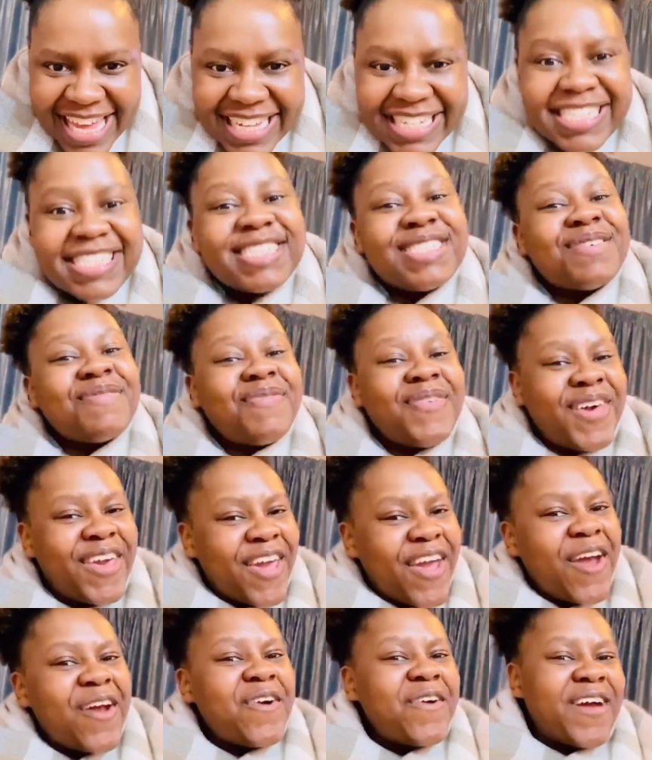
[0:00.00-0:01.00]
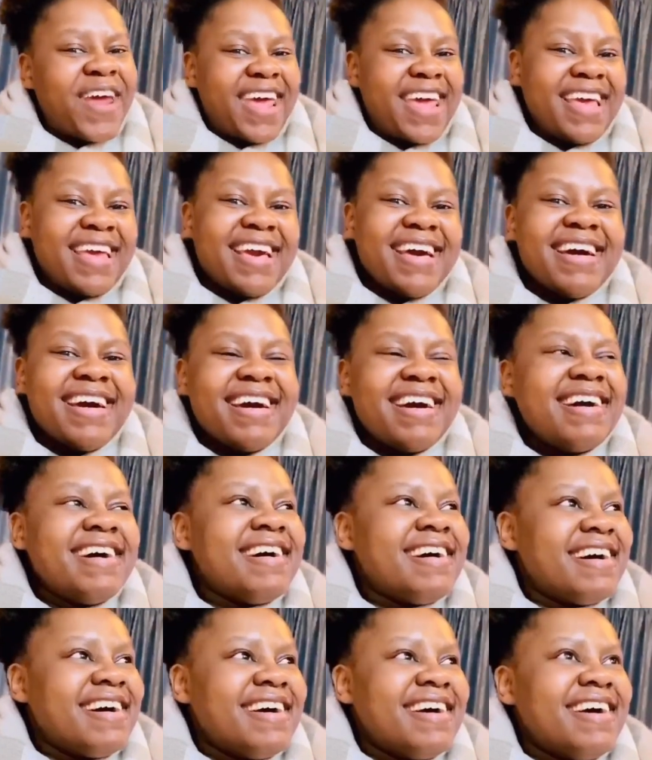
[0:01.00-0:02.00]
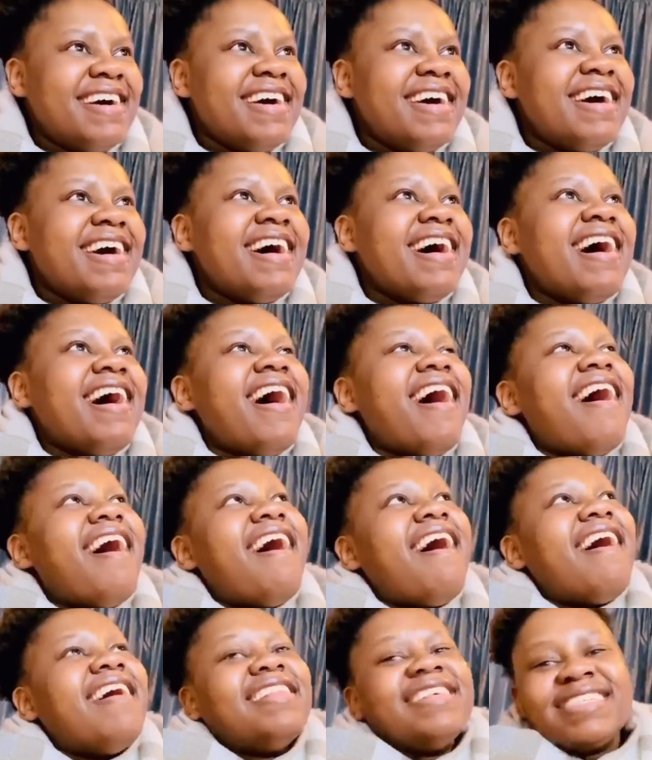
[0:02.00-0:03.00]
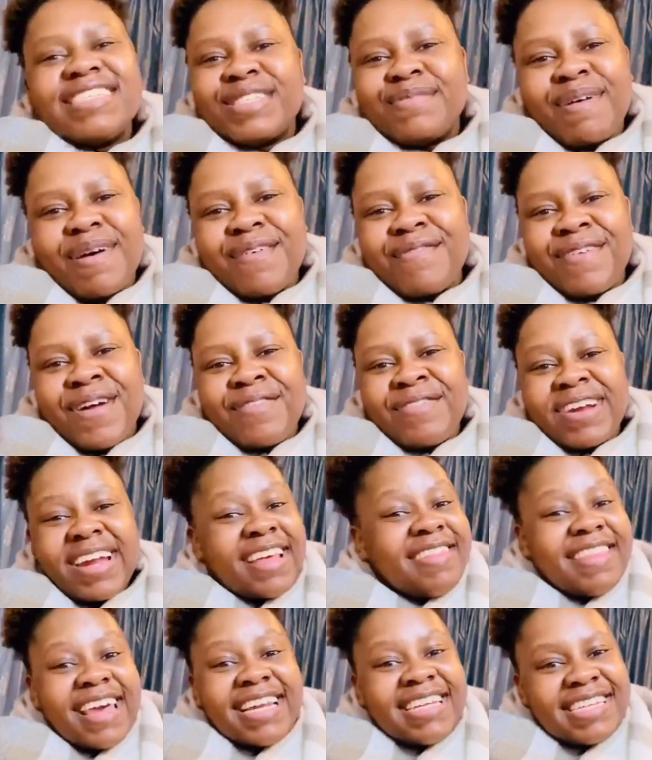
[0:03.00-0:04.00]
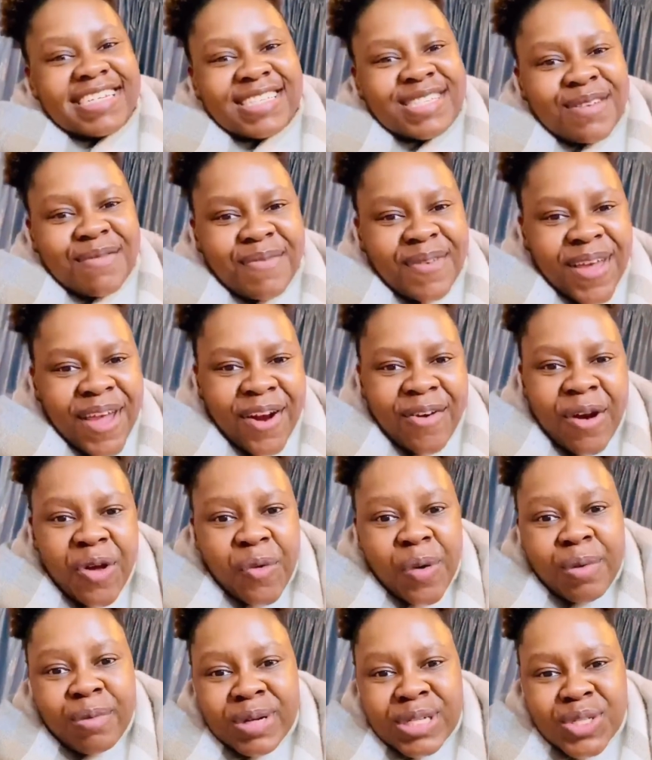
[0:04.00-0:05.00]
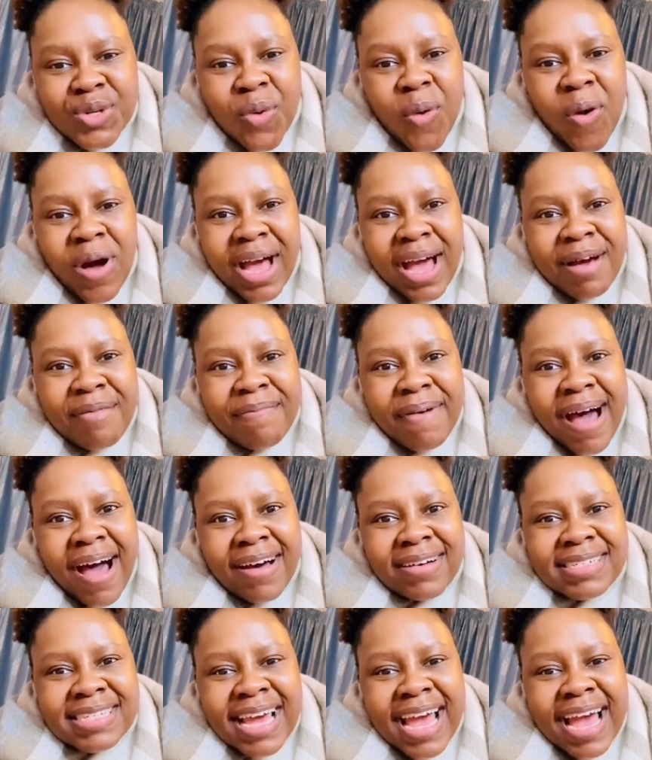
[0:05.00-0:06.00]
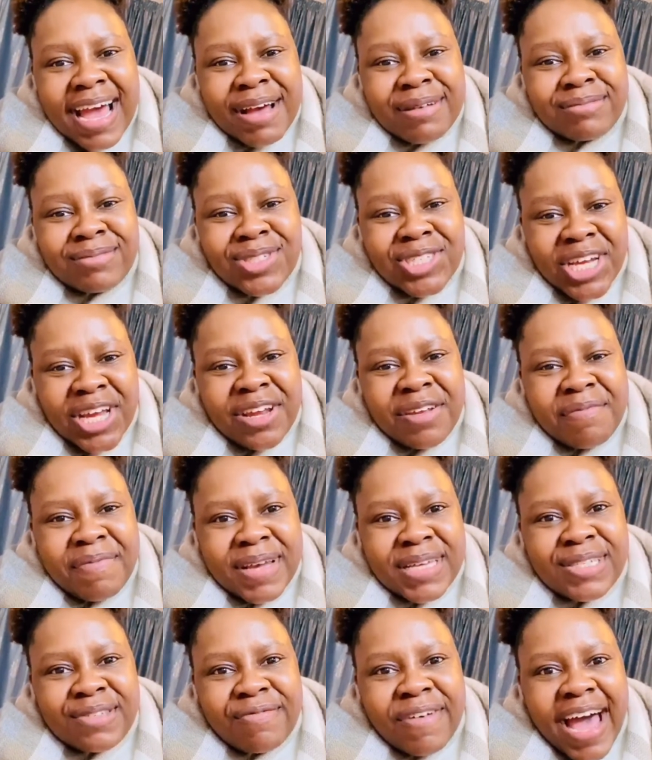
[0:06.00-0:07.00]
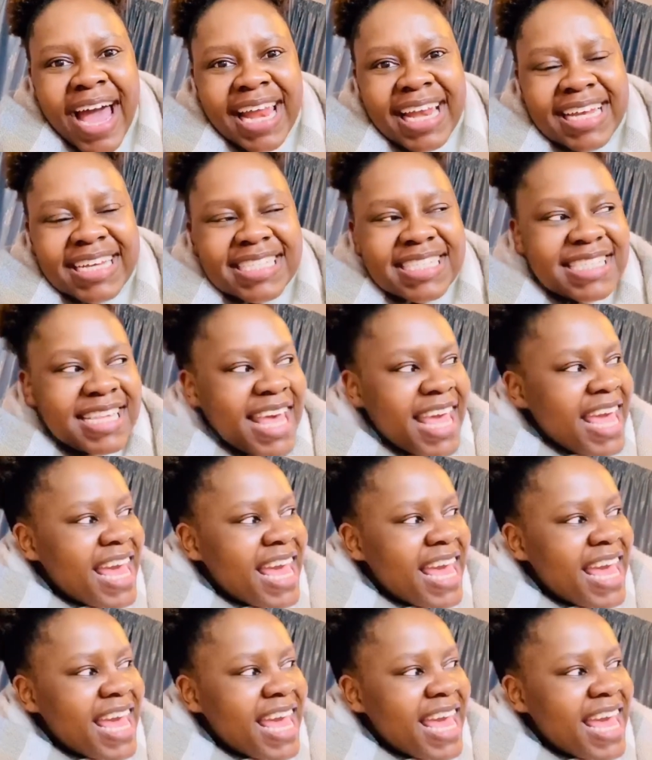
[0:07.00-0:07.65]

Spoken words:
disappearing. Ah, oh, this is my favorite. And then disappearing when we talk about gender-based violence.